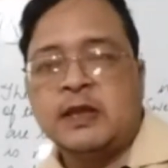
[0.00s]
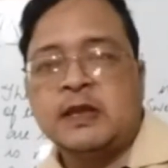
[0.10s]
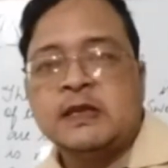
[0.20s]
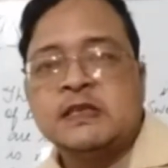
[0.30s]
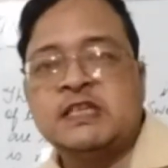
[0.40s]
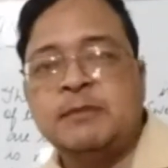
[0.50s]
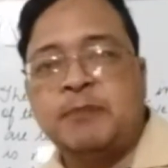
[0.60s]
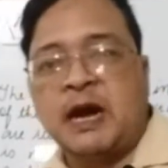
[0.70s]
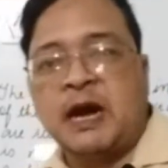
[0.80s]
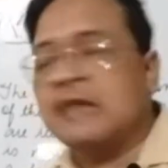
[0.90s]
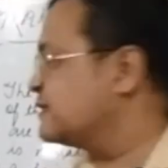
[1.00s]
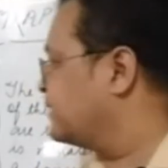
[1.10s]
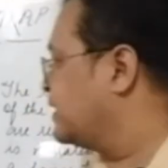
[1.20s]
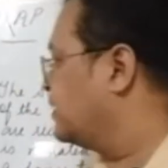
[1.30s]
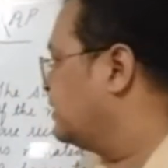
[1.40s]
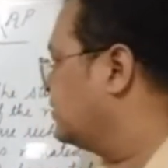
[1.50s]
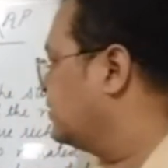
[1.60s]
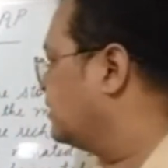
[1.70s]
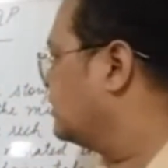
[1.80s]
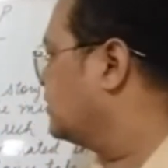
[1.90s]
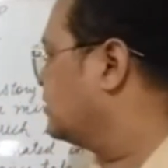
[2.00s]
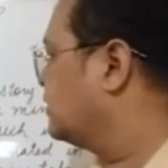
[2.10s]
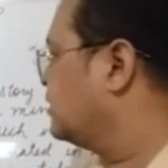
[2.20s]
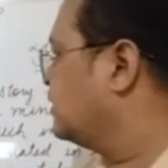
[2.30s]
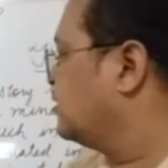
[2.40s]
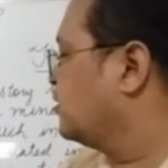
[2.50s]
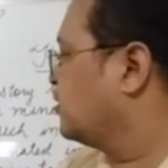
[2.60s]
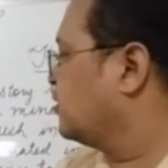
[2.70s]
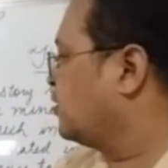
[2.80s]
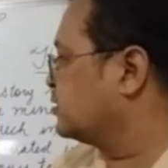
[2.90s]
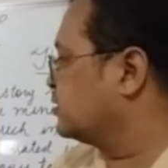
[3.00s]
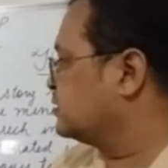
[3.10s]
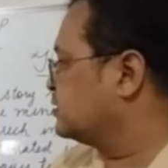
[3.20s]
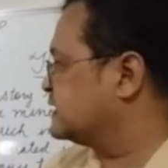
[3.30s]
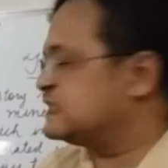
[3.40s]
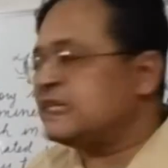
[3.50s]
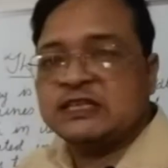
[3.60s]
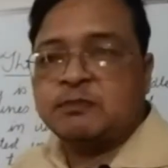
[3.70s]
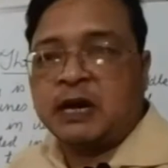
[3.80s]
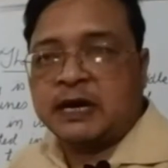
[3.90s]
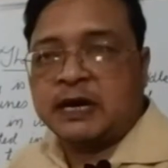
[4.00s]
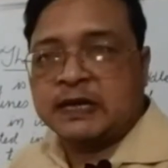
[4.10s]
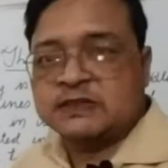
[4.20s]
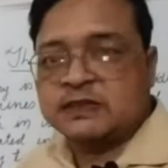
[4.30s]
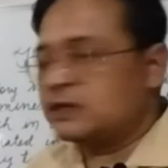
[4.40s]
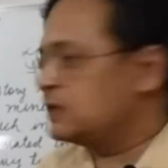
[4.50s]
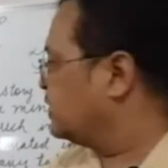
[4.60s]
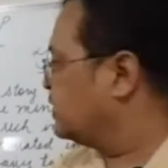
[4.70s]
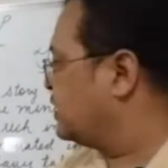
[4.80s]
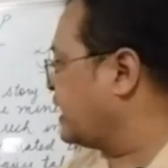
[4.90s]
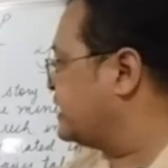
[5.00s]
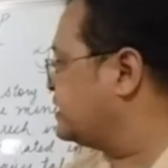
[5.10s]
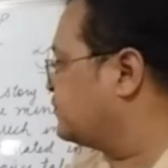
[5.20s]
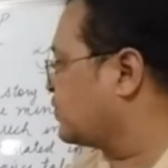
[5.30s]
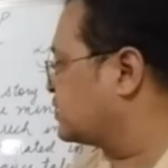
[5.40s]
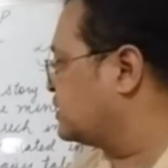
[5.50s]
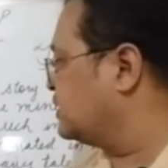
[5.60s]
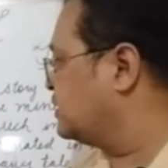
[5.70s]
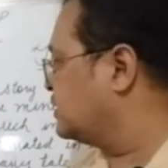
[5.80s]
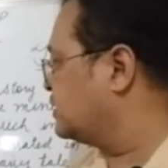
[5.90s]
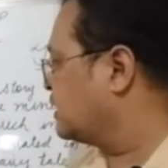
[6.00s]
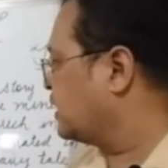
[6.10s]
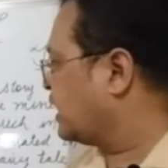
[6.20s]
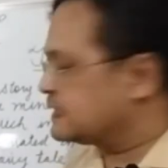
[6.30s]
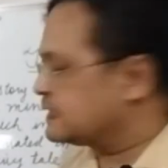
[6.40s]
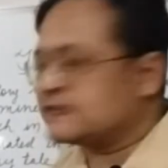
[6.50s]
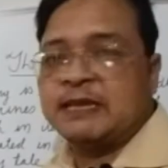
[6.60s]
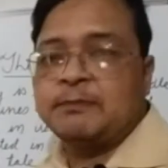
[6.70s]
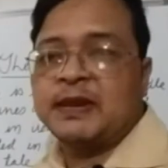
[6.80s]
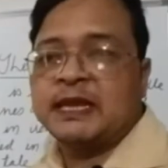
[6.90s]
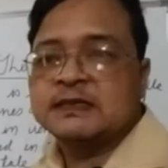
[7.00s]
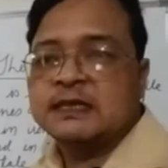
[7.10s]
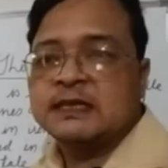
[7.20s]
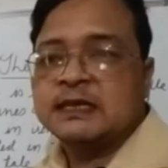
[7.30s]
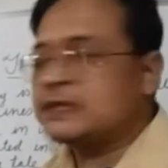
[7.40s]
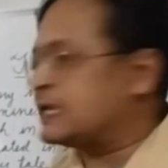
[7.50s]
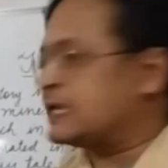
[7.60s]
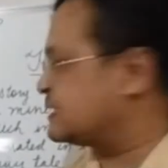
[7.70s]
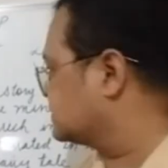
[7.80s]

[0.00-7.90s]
She passed away on 16th March 1940 at the same place, that is